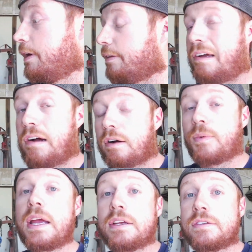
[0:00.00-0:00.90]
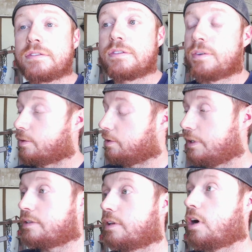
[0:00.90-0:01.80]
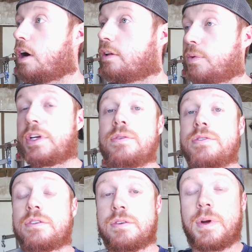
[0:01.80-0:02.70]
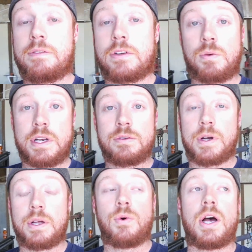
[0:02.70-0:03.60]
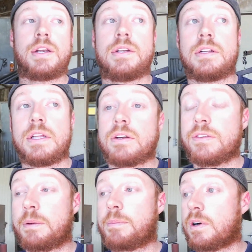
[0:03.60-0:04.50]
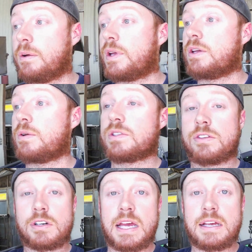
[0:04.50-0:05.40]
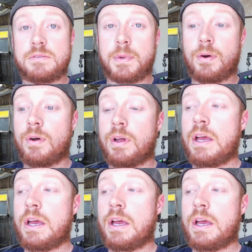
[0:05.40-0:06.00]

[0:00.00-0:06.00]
The car weighs, or at least the car that we're using, so we have a 2021 Little Dipper that we use as our test mule,